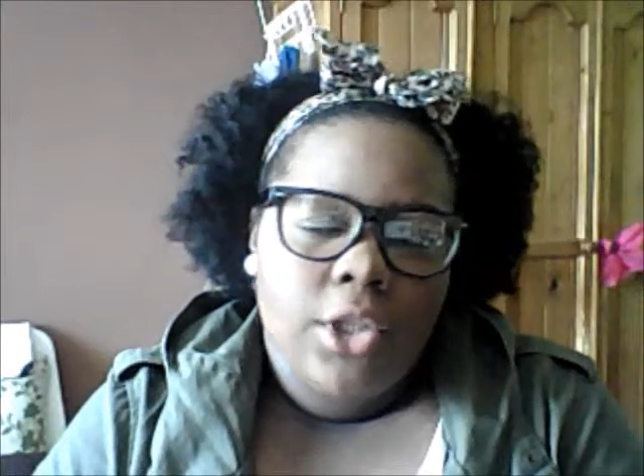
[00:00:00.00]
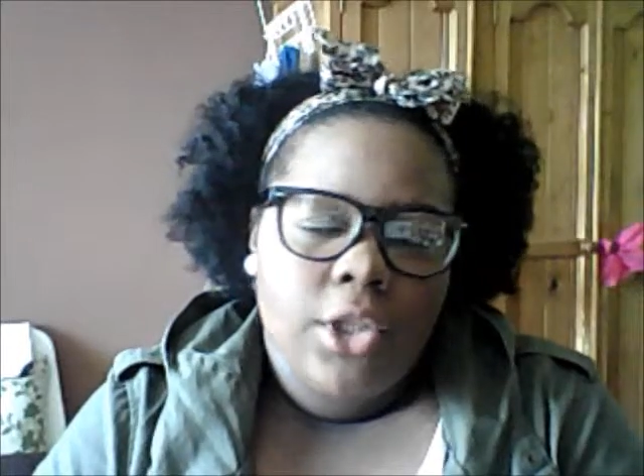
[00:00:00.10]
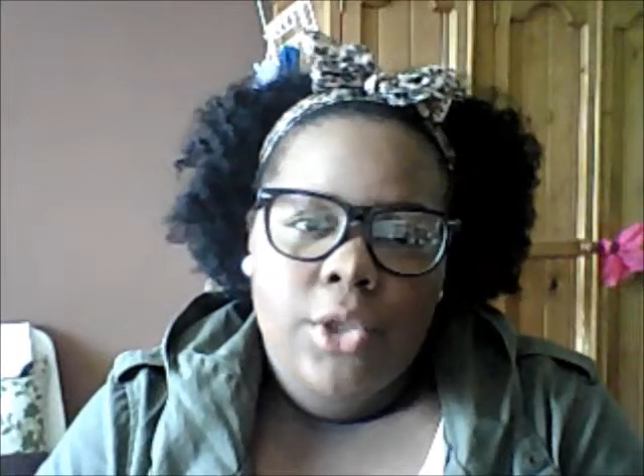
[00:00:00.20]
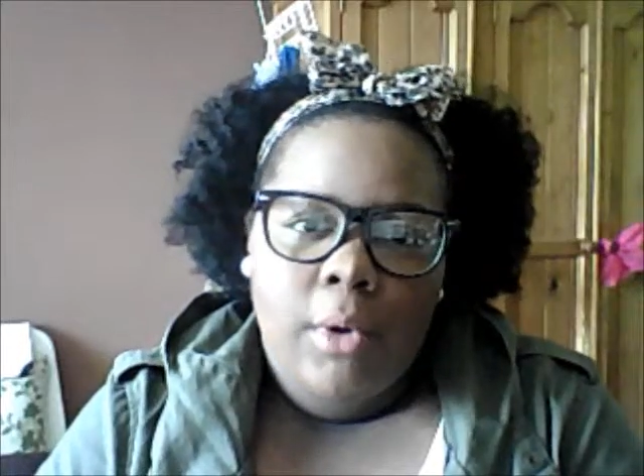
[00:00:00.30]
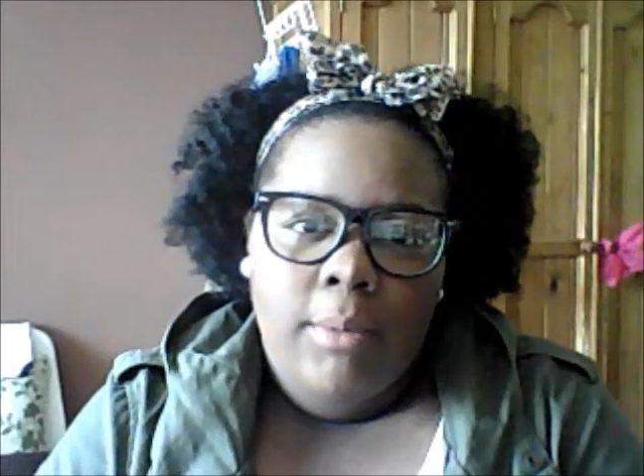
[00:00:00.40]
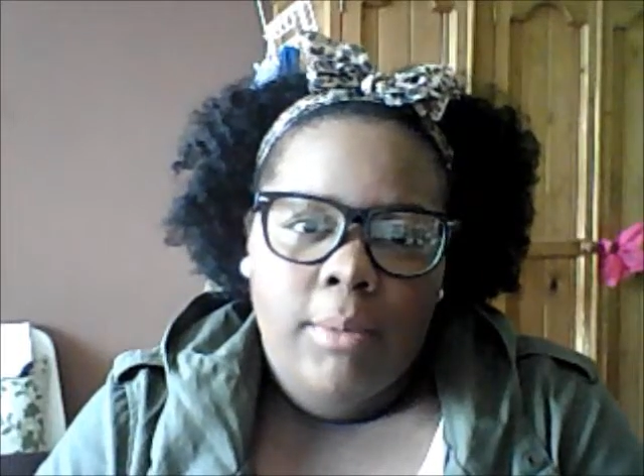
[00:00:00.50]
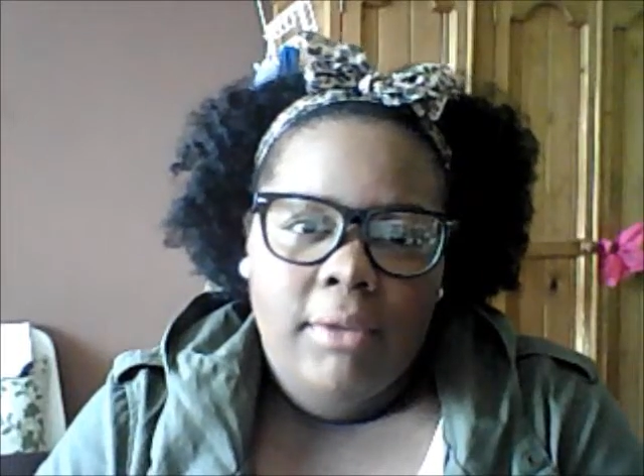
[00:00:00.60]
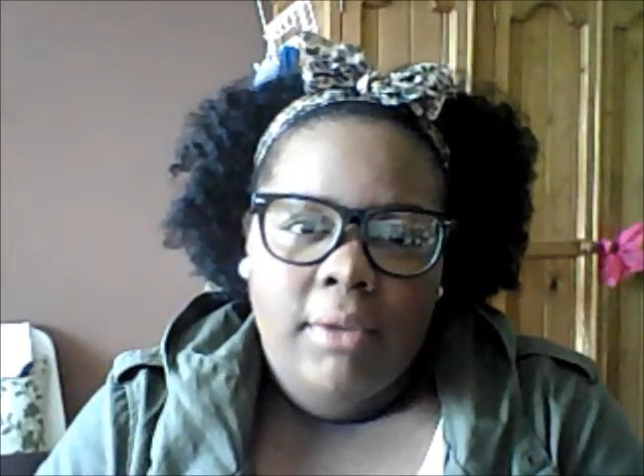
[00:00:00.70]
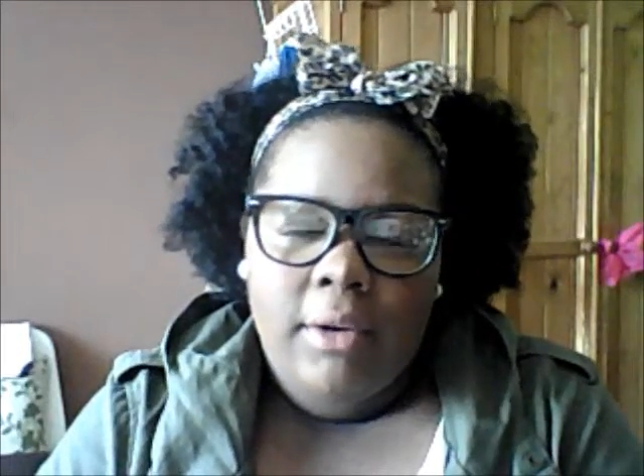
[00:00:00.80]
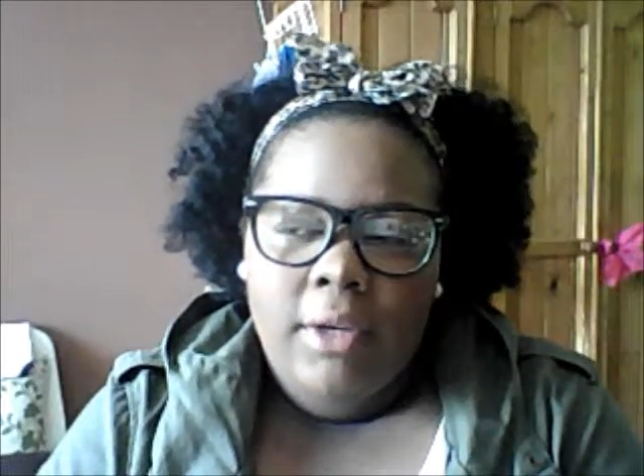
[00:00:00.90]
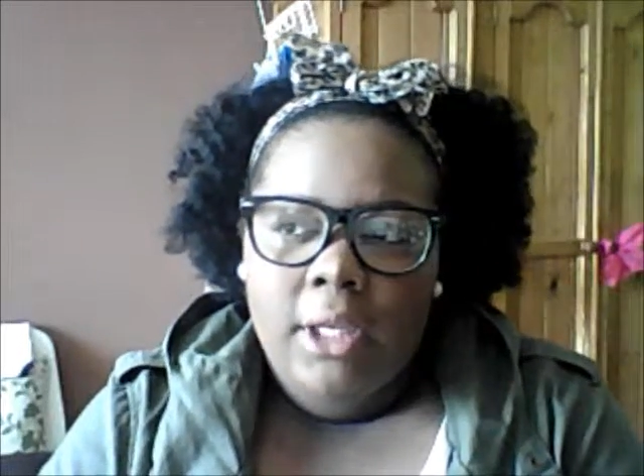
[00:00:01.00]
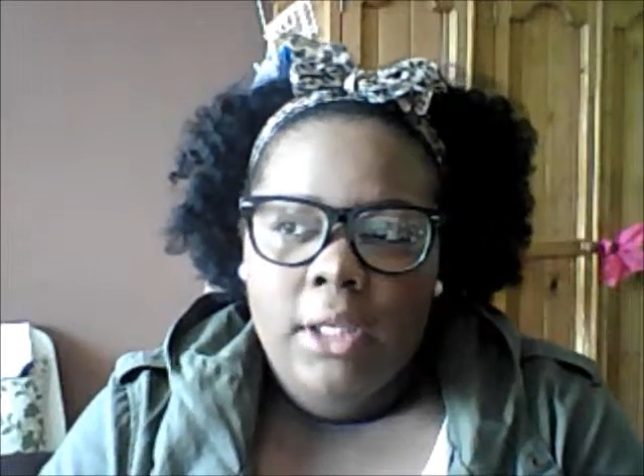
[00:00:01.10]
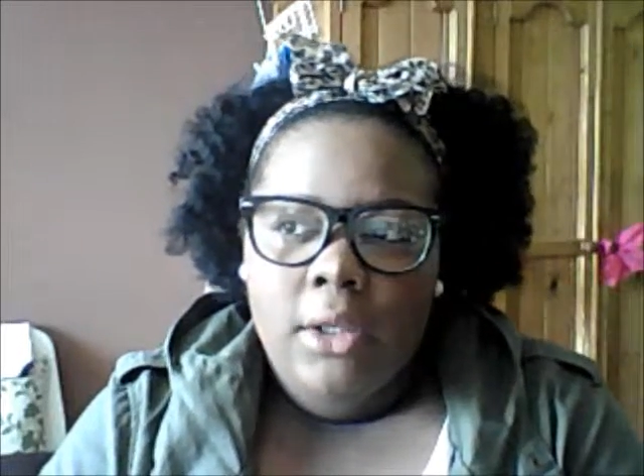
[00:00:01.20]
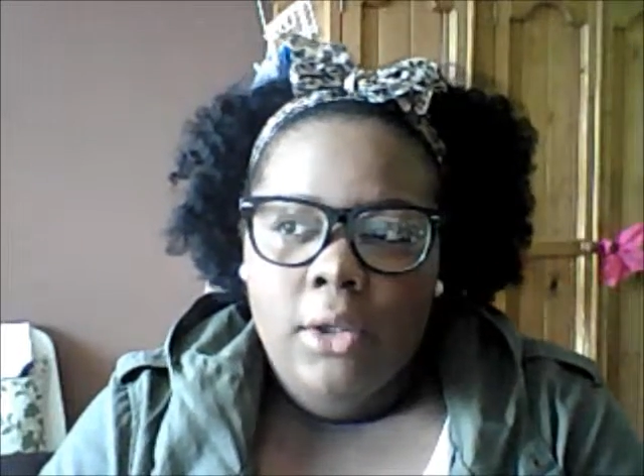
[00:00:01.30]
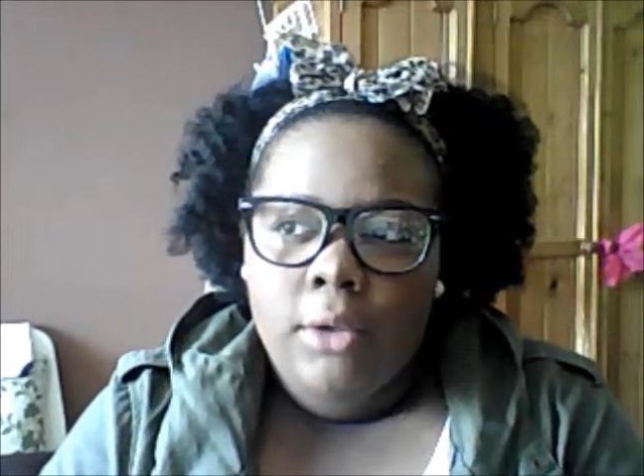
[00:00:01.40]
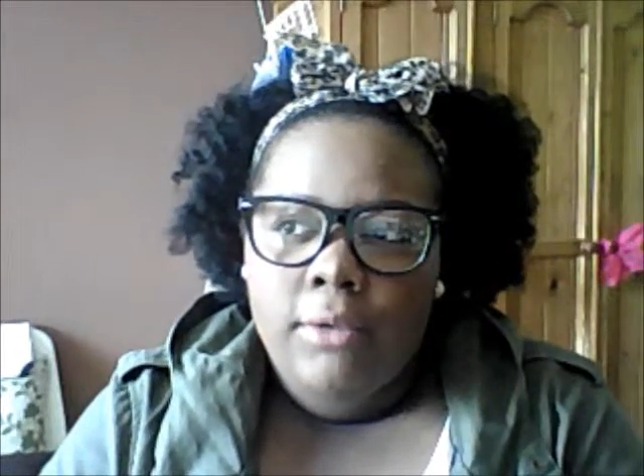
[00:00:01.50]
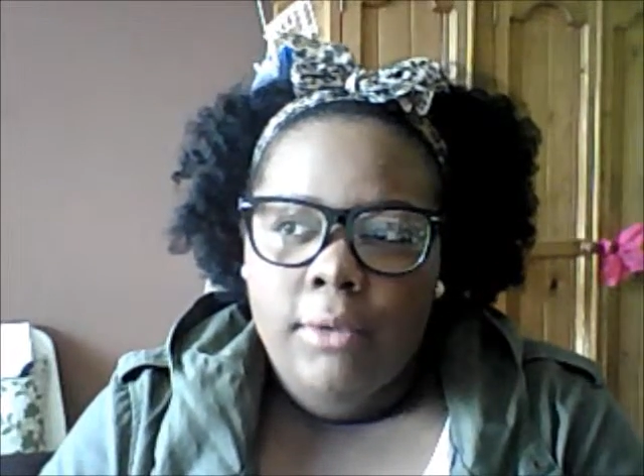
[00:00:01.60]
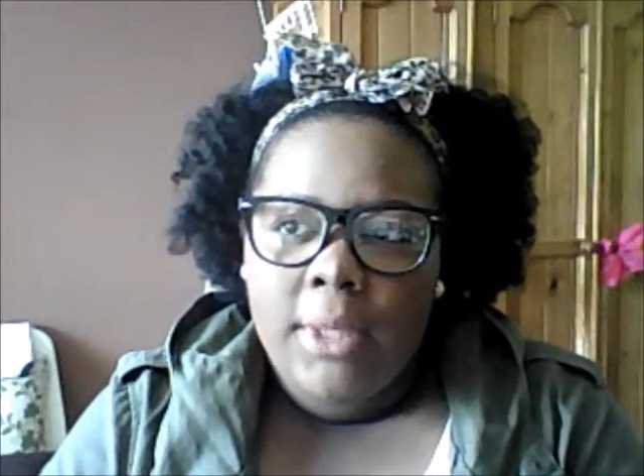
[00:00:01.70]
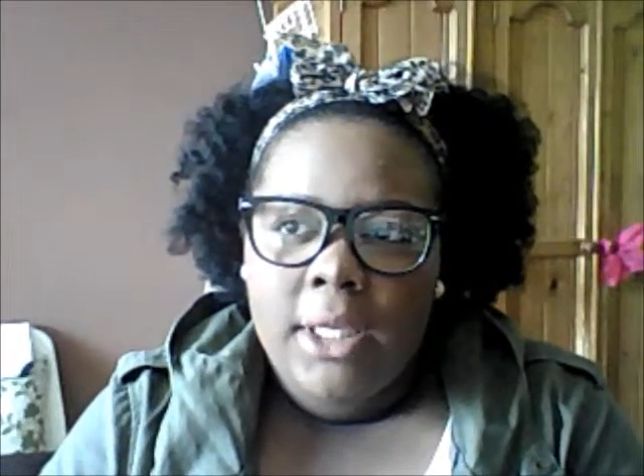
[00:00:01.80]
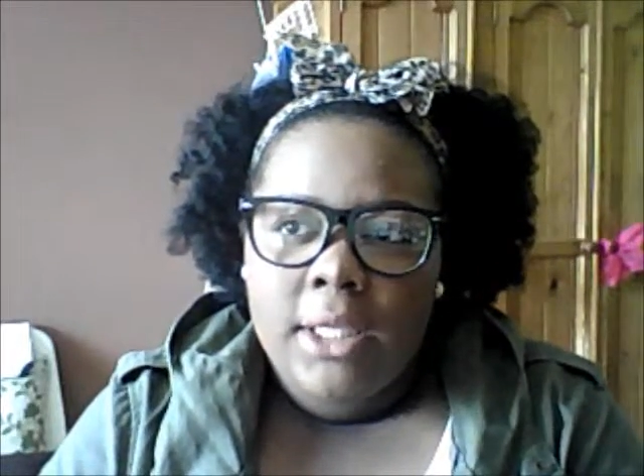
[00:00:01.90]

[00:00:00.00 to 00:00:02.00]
juice won't be very good for me.